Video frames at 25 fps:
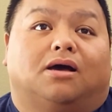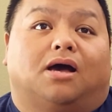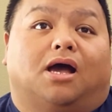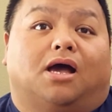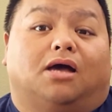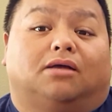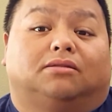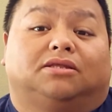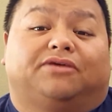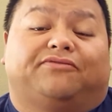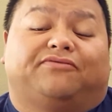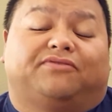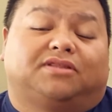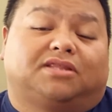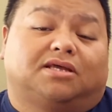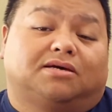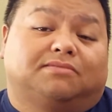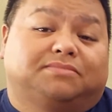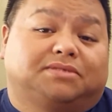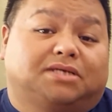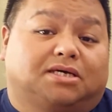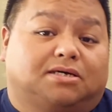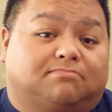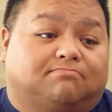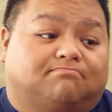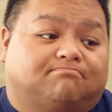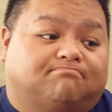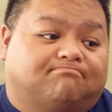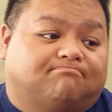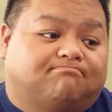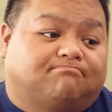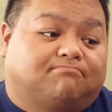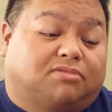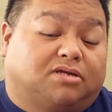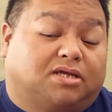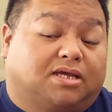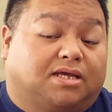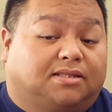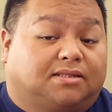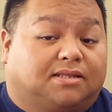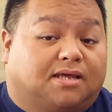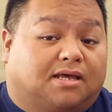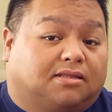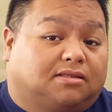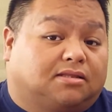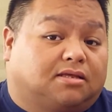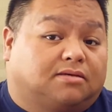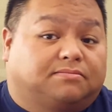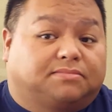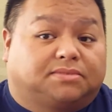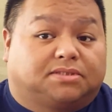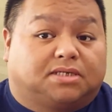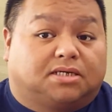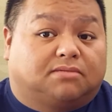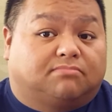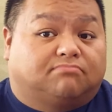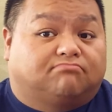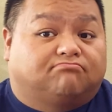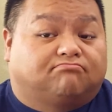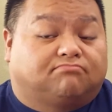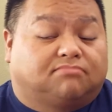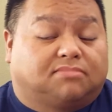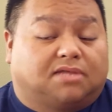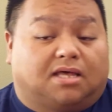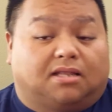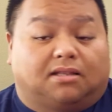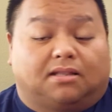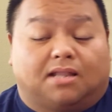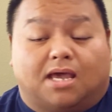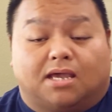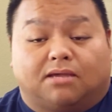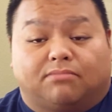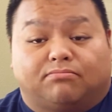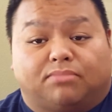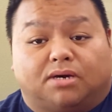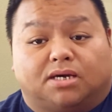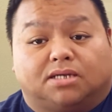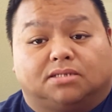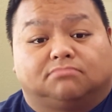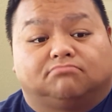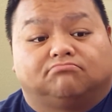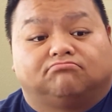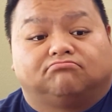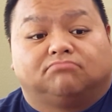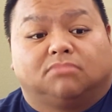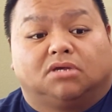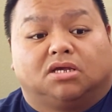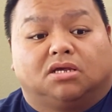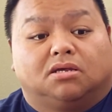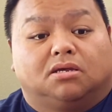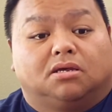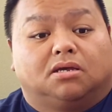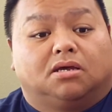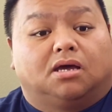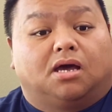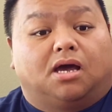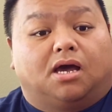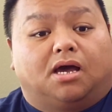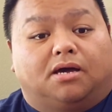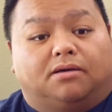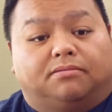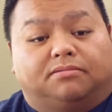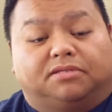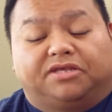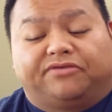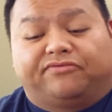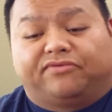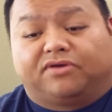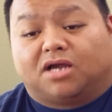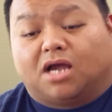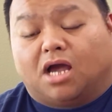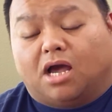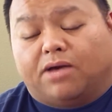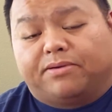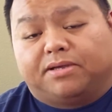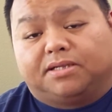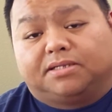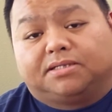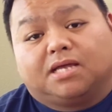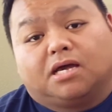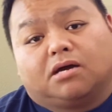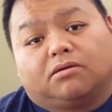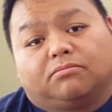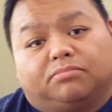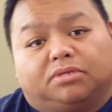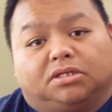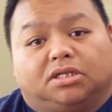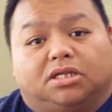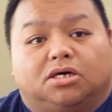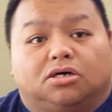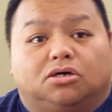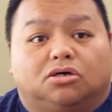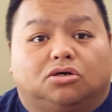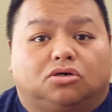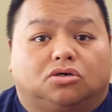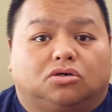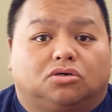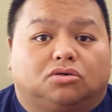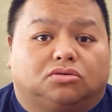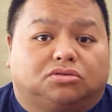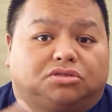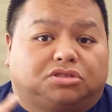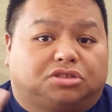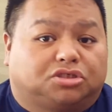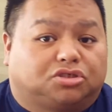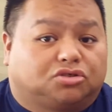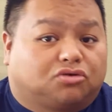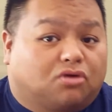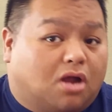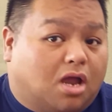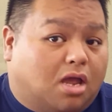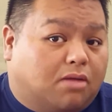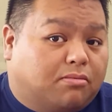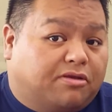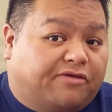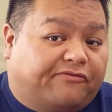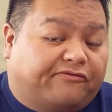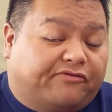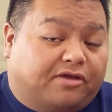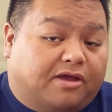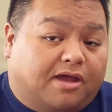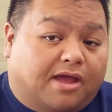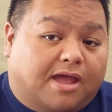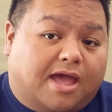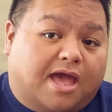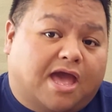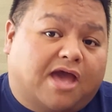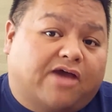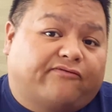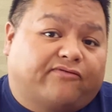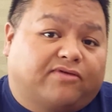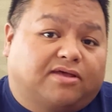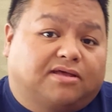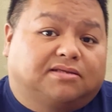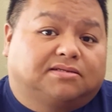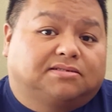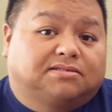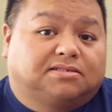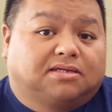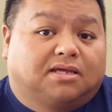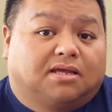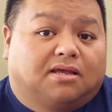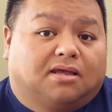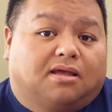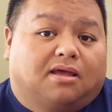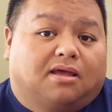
Uh, leave a thumbs up. Hit that thumbs up, that like button. Uh, leave a comment down below. Subscribe if you haven't.